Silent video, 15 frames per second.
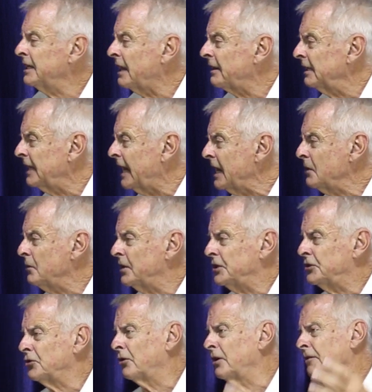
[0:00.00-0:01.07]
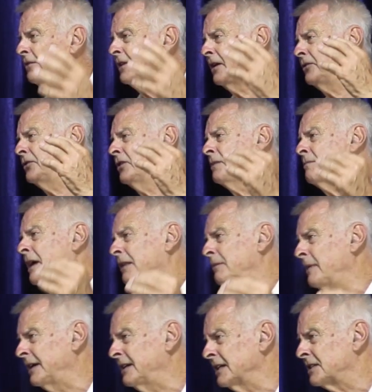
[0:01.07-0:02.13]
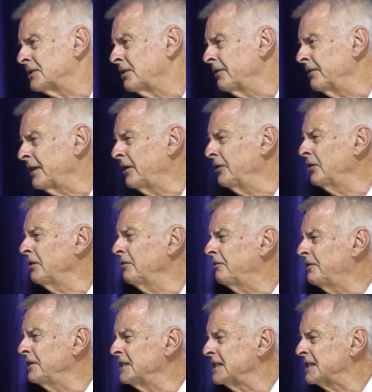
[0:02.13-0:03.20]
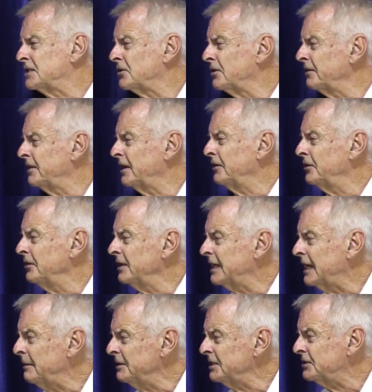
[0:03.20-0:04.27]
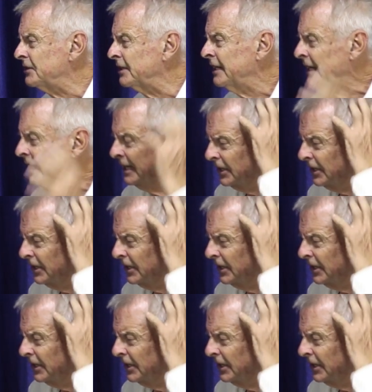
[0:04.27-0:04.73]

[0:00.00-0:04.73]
another language, or if they were doing mathematics, or if they were doing physics, or if they were doing chemistry.